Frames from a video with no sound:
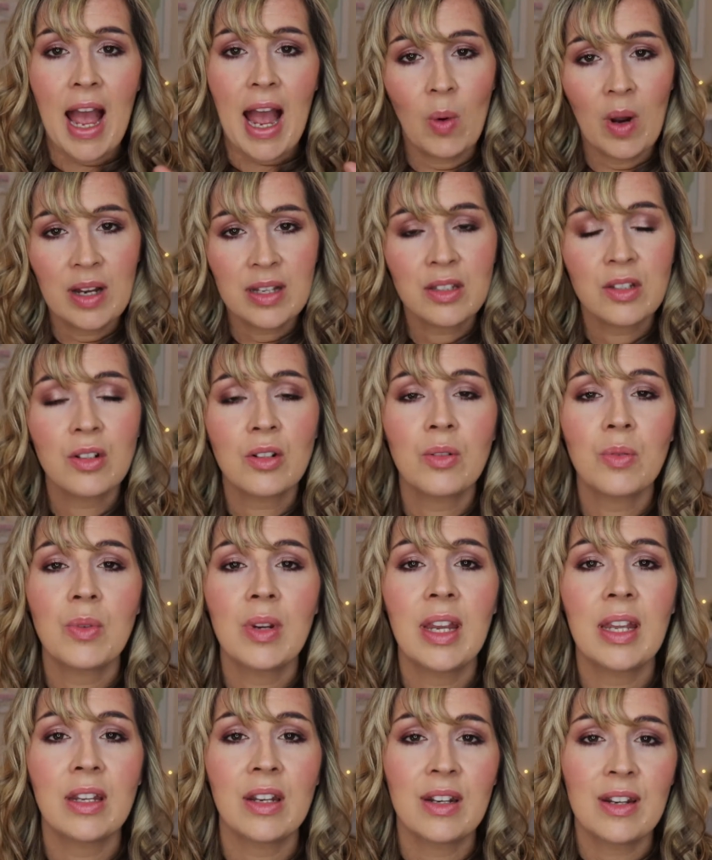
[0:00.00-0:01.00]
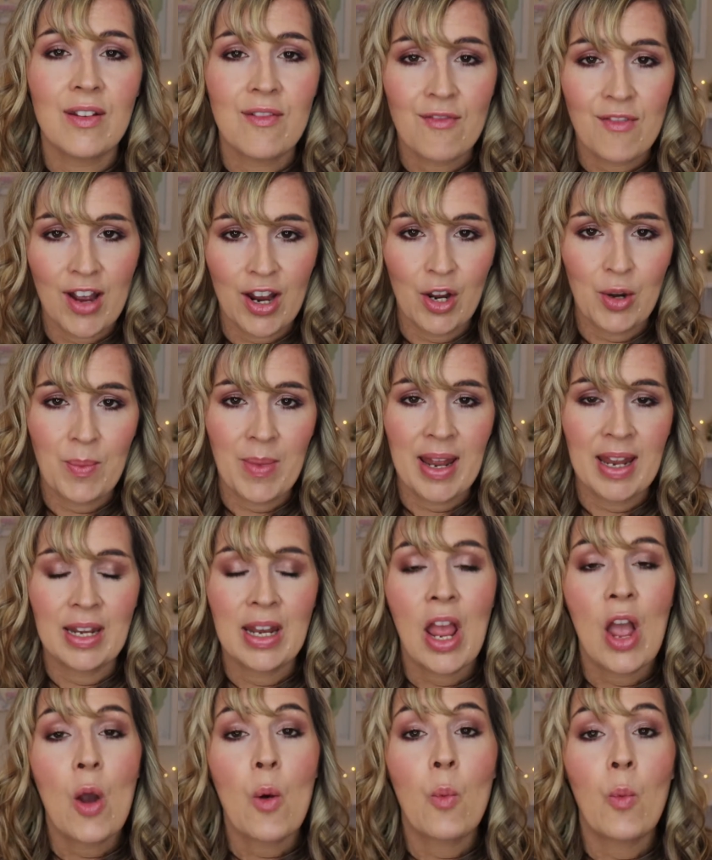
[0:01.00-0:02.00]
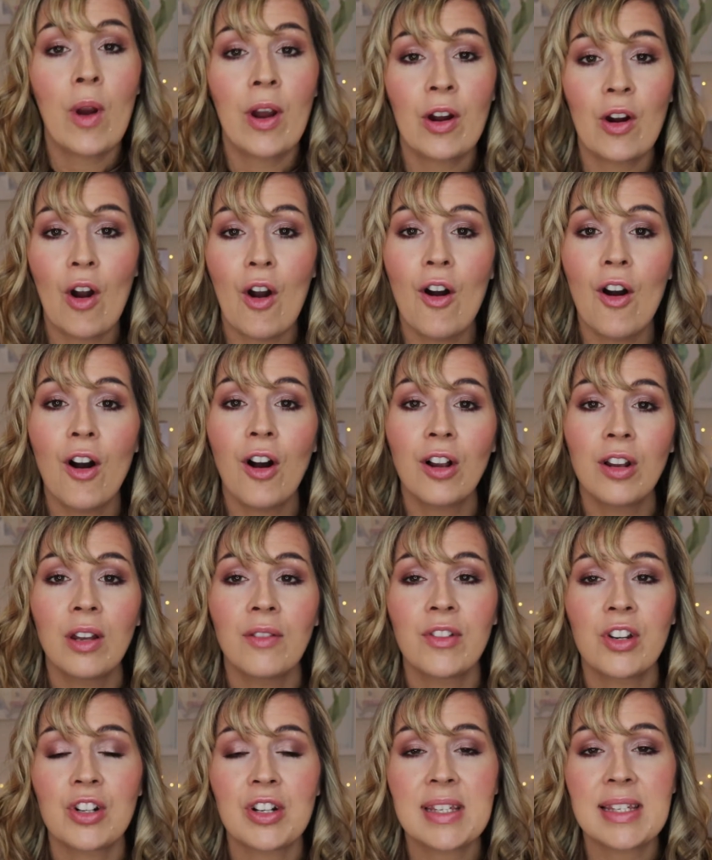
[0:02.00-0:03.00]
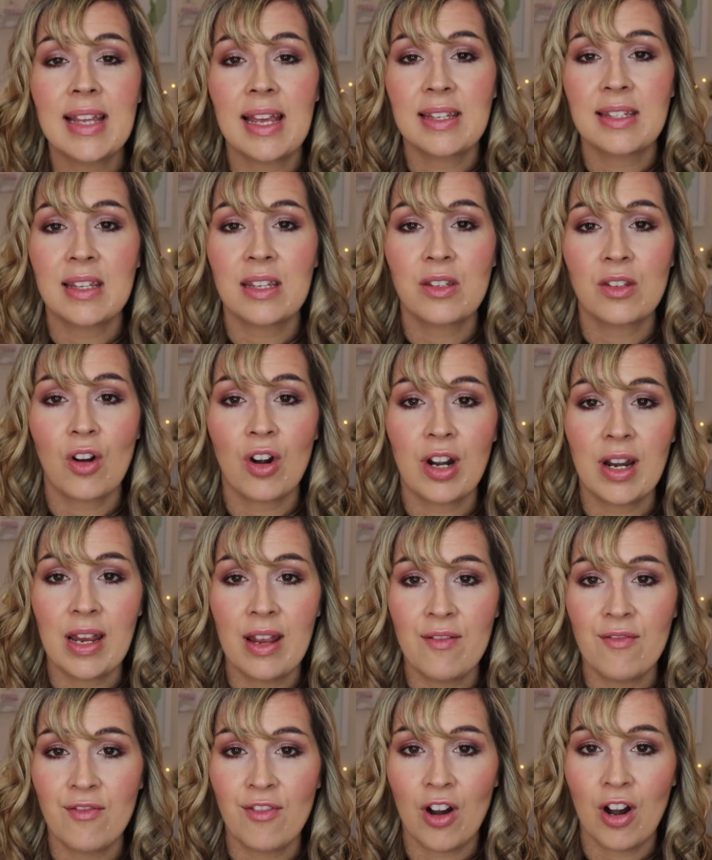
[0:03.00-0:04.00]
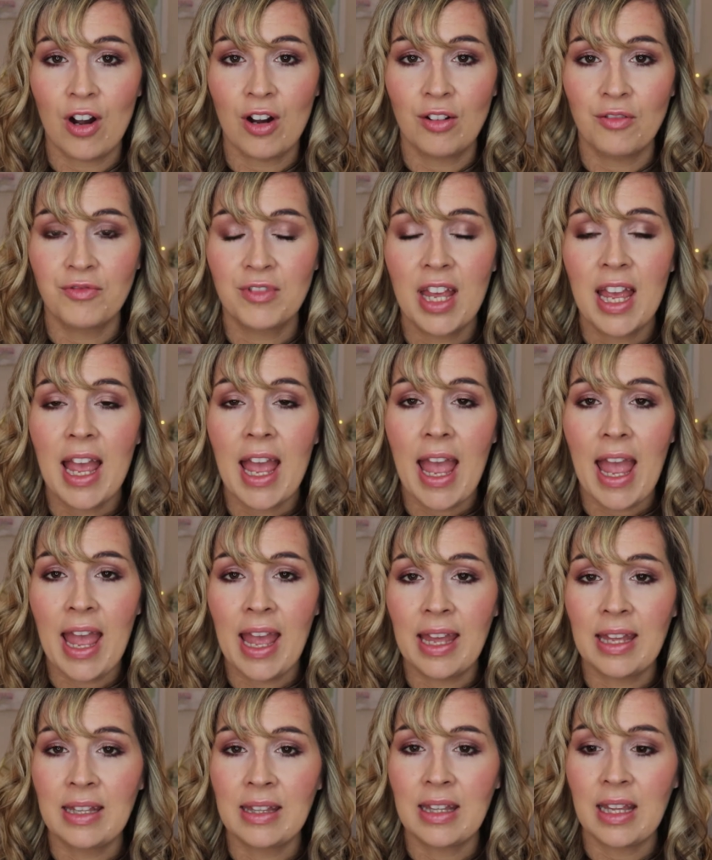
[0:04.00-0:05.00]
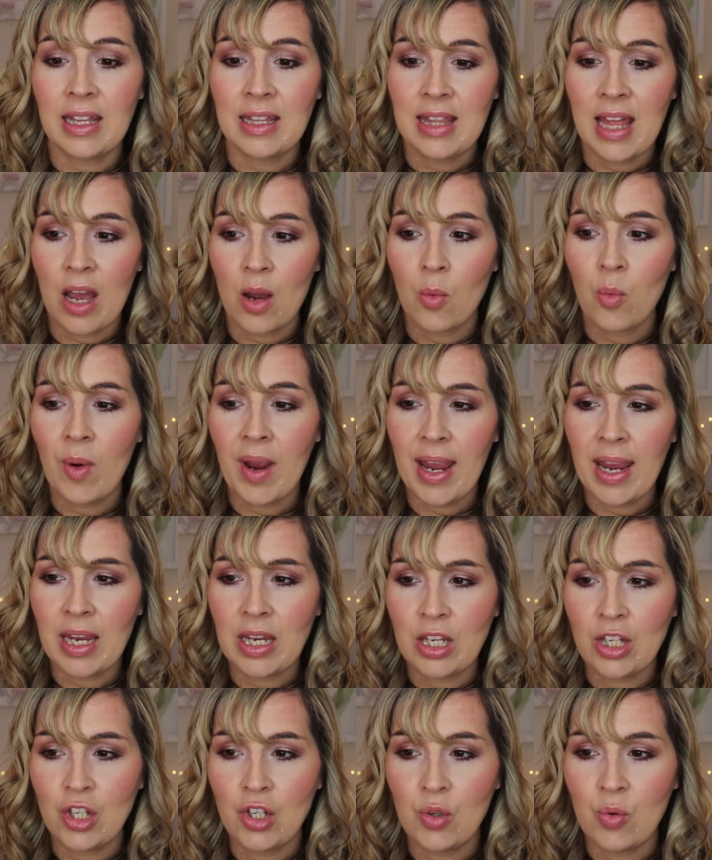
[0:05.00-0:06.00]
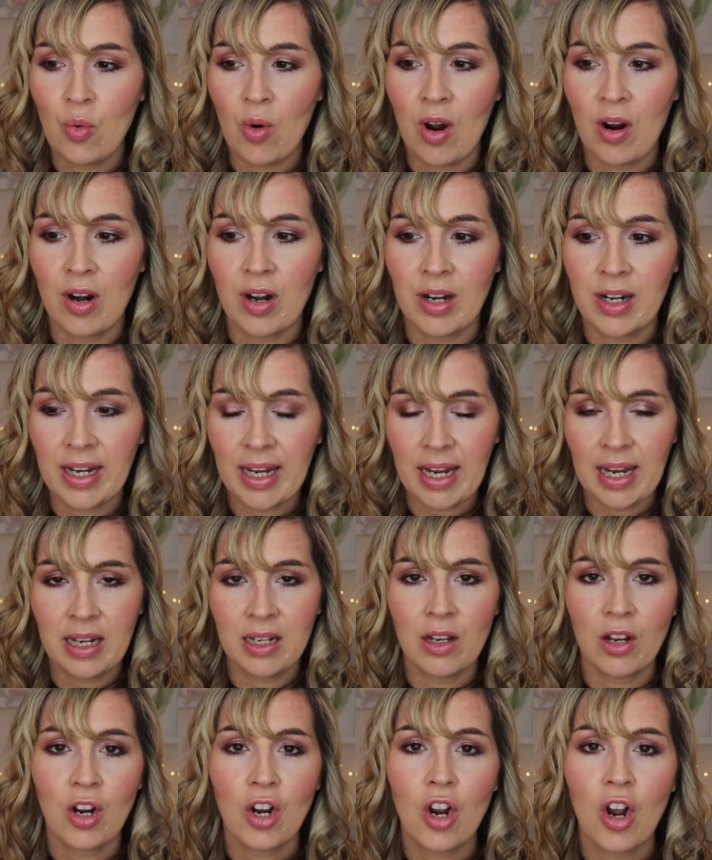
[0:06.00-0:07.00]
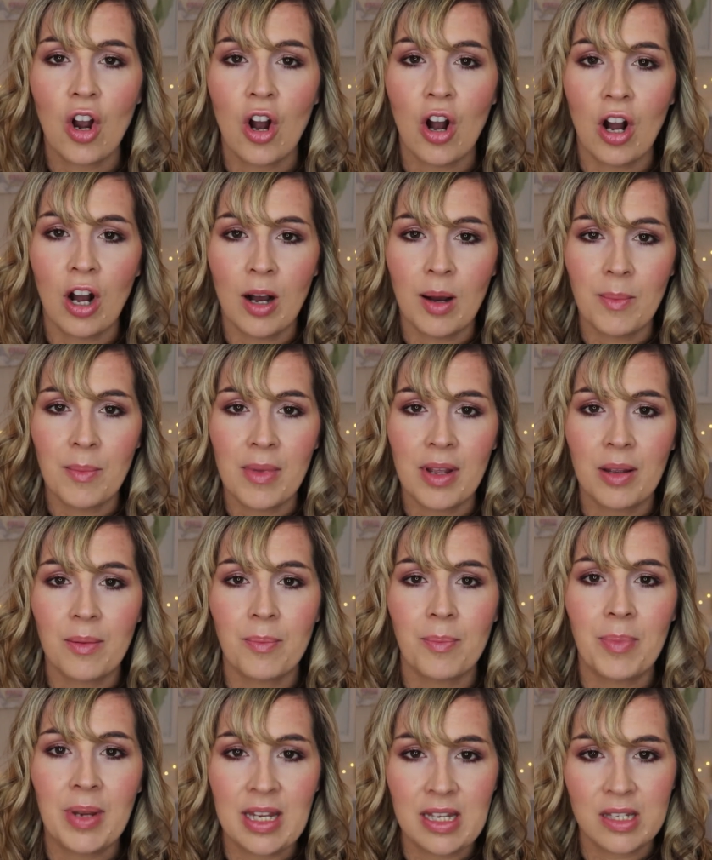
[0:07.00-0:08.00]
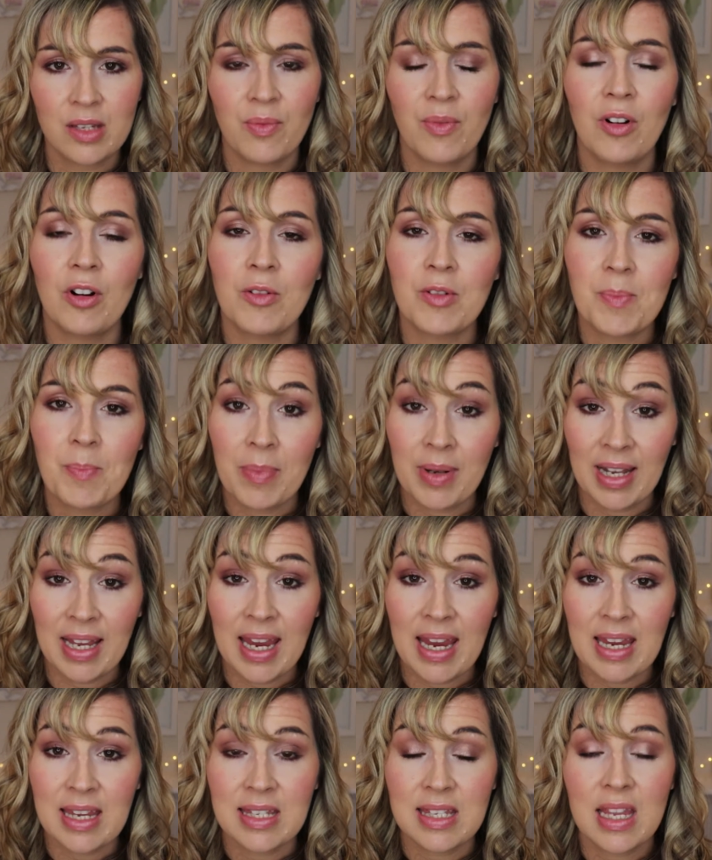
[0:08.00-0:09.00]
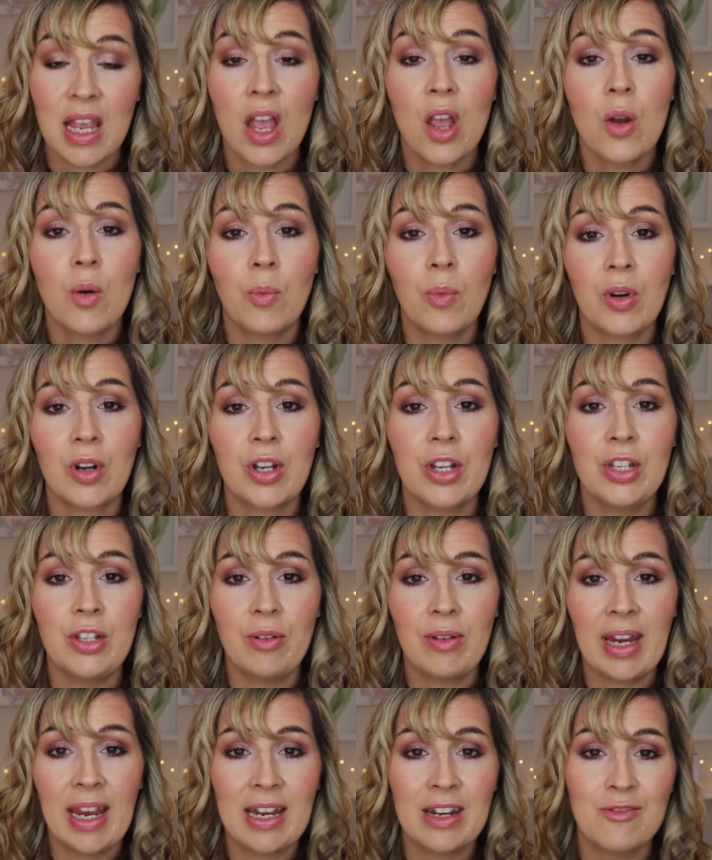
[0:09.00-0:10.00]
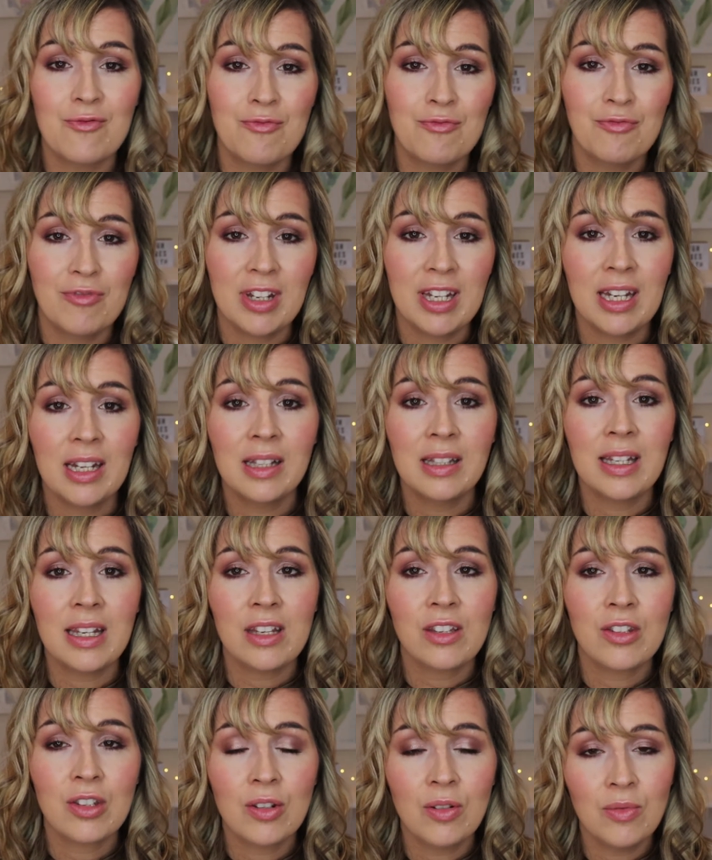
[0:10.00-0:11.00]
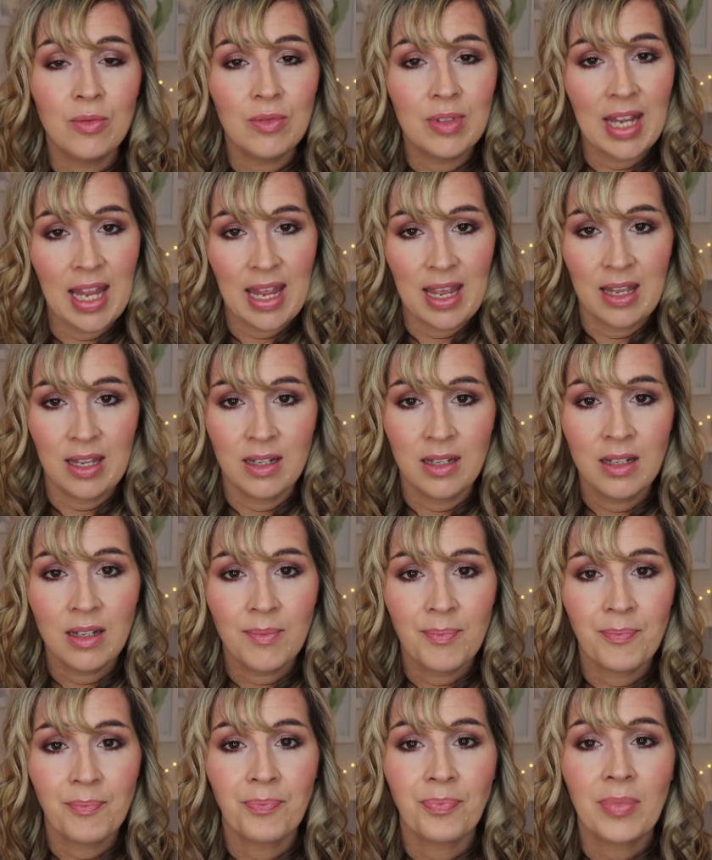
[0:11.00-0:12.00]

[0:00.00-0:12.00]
Want to create an environment where all of your senses are involved, and that way you are in a calm, peaceful place where you can really tune in,